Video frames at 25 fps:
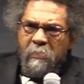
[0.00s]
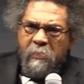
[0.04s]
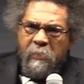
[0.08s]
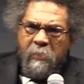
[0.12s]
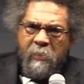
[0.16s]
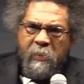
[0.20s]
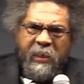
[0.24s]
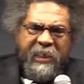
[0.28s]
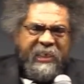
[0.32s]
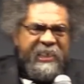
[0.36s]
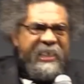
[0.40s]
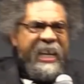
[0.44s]

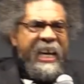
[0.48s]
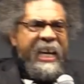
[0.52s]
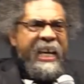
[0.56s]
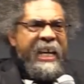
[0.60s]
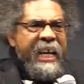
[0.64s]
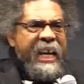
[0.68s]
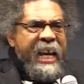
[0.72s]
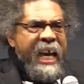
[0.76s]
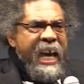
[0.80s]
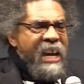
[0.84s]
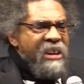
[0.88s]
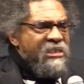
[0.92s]

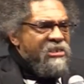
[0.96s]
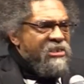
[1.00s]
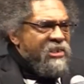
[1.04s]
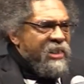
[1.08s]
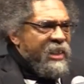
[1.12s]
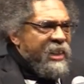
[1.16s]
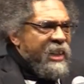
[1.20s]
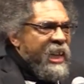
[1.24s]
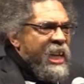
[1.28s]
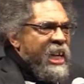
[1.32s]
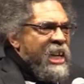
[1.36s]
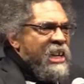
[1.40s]

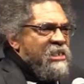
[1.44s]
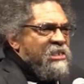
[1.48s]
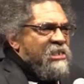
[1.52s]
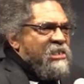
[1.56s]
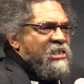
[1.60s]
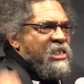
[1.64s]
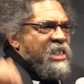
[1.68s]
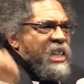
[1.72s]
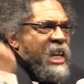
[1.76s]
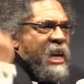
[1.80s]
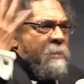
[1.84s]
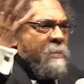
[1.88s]
Titillation,
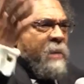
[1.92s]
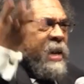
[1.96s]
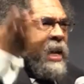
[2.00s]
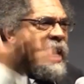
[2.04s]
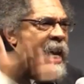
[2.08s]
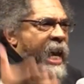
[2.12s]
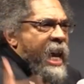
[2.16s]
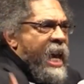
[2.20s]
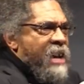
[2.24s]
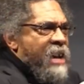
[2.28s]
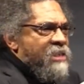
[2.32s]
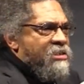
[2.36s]

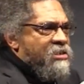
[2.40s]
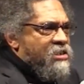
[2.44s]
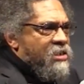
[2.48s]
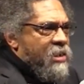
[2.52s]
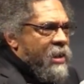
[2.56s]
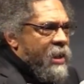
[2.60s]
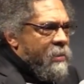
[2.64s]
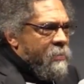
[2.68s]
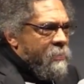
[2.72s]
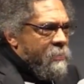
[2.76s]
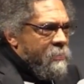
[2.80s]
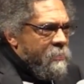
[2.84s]
stimulation.
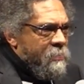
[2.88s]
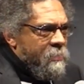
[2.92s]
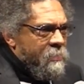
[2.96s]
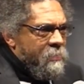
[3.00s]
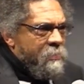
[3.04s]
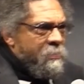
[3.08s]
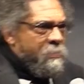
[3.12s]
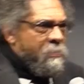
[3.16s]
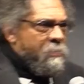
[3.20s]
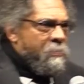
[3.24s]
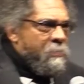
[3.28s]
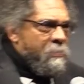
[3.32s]

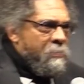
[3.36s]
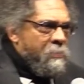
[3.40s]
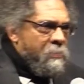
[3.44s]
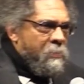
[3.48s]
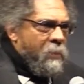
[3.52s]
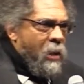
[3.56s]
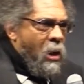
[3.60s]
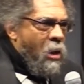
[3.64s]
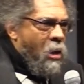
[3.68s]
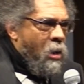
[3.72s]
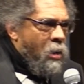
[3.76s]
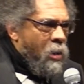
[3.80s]

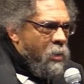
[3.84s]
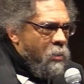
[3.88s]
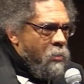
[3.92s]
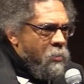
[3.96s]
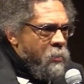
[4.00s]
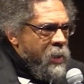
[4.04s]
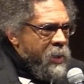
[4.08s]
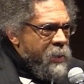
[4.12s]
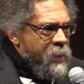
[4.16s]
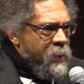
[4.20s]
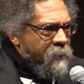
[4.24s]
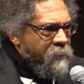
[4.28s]
All
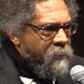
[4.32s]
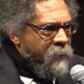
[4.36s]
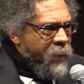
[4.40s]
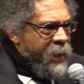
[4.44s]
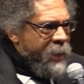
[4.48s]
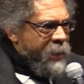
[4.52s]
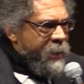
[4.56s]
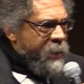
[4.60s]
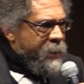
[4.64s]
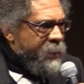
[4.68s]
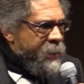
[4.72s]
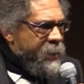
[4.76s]
Aretha
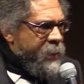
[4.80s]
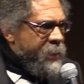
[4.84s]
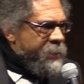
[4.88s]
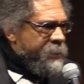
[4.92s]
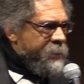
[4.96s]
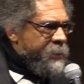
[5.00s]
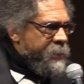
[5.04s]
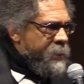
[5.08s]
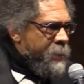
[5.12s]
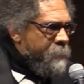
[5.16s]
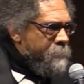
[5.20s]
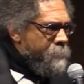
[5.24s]
Franklin needs is
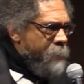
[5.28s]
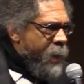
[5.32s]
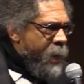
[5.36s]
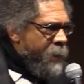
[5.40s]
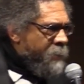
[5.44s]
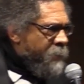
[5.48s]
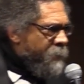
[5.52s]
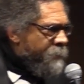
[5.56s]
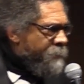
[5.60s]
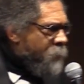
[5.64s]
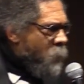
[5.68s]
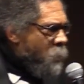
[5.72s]
a
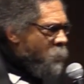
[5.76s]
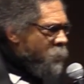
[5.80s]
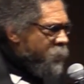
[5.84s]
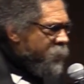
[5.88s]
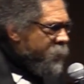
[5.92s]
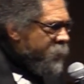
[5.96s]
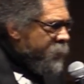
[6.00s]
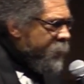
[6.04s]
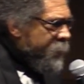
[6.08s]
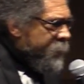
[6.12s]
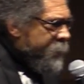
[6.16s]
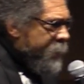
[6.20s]
microphone. She
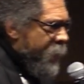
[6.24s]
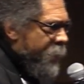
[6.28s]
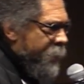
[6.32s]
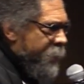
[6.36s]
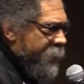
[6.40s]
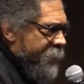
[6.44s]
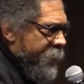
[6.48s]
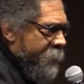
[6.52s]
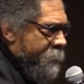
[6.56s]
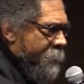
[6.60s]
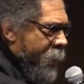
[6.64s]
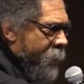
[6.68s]
sits down. Is
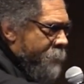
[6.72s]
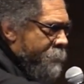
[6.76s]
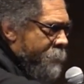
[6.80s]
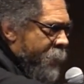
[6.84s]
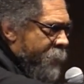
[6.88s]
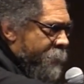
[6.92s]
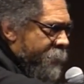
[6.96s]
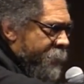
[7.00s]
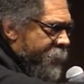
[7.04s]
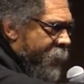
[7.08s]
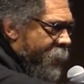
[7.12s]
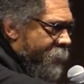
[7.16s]
that
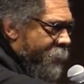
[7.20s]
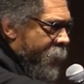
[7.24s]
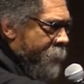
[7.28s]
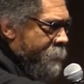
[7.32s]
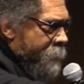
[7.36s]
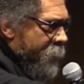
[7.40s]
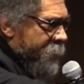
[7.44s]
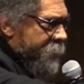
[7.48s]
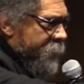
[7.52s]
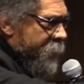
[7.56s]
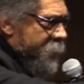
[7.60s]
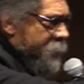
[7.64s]
right, my
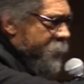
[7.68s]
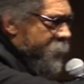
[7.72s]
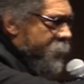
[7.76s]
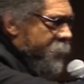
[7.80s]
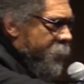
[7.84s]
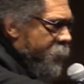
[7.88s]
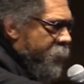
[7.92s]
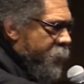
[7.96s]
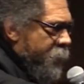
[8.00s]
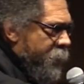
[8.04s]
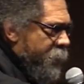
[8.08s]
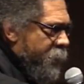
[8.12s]
sister?
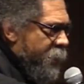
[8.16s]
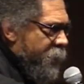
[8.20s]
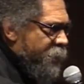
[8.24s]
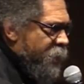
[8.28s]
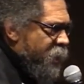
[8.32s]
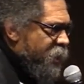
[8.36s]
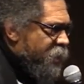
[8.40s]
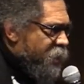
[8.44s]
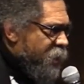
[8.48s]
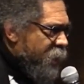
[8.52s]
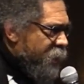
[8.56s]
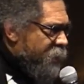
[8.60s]
She
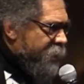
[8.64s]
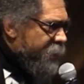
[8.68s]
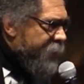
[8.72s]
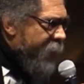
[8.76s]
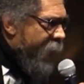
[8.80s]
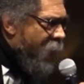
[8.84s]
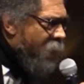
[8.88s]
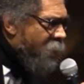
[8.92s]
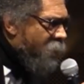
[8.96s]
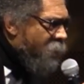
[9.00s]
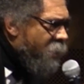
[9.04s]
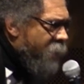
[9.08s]
sits
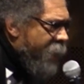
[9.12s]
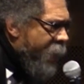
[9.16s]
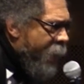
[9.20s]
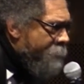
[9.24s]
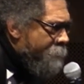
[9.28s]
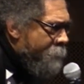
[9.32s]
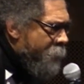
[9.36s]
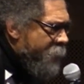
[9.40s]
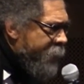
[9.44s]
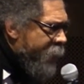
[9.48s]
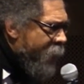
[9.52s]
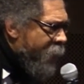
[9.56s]
down on that
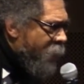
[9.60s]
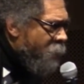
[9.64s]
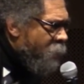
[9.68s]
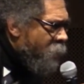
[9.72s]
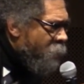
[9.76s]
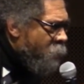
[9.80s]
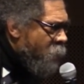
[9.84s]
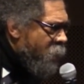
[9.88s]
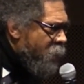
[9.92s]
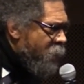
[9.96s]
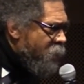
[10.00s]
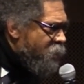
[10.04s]
piano, and
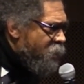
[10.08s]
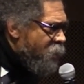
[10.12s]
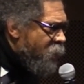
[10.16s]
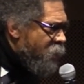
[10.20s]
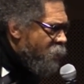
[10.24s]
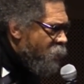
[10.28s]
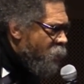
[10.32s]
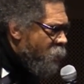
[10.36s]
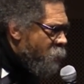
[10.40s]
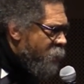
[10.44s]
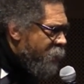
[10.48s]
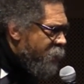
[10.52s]
what does she
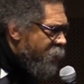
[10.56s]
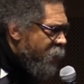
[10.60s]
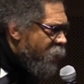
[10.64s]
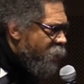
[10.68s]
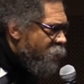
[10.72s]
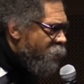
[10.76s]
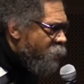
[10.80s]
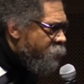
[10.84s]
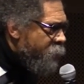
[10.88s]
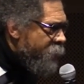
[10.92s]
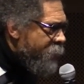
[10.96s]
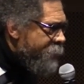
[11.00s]
do? Within
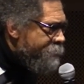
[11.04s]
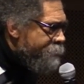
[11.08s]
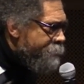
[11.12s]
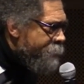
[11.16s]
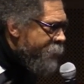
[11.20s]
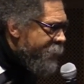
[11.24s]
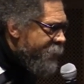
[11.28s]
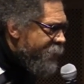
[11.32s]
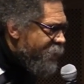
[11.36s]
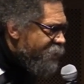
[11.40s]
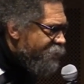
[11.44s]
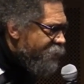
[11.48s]
3
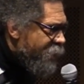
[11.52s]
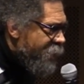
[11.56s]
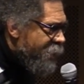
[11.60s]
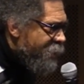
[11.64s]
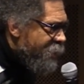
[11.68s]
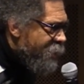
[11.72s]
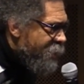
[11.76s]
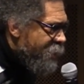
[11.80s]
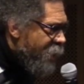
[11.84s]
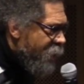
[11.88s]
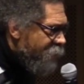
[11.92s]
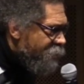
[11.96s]
minutes, she done
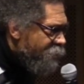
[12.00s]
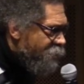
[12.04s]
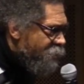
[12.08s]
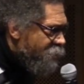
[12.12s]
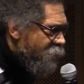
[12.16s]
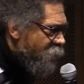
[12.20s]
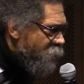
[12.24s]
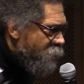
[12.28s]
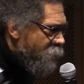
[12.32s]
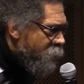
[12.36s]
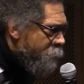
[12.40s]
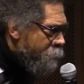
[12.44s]
touched
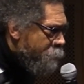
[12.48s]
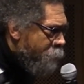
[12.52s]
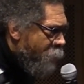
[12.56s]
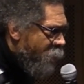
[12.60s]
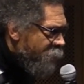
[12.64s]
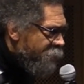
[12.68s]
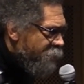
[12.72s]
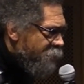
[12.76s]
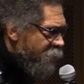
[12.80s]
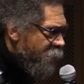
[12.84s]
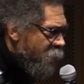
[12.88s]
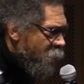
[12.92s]
you in
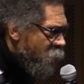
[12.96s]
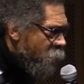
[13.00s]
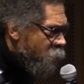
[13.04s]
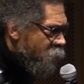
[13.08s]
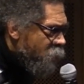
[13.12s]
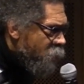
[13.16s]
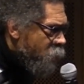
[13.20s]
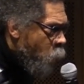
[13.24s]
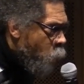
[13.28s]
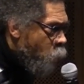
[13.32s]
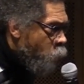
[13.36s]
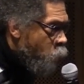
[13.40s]
parts of your
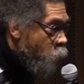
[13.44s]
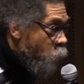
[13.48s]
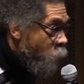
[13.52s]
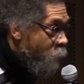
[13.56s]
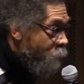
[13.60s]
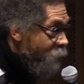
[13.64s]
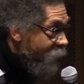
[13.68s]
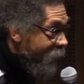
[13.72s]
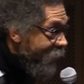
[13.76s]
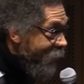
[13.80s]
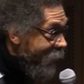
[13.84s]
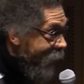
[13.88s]
soul you
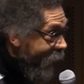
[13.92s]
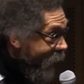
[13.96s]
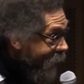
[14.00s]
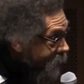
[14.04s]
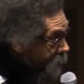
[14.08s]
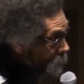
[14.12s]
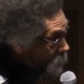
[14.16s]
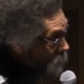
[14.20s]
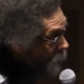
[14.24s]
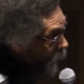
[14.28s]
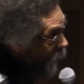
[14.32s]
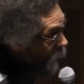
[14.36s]
forgot
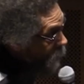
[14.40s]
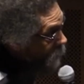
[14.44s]
about.